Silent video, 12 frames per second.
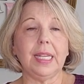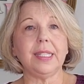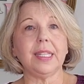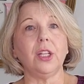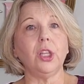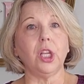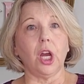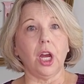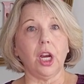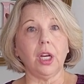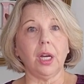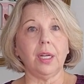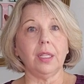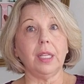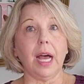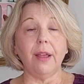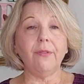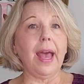It's a
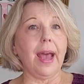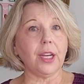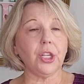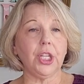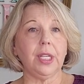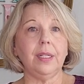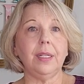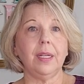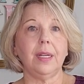live action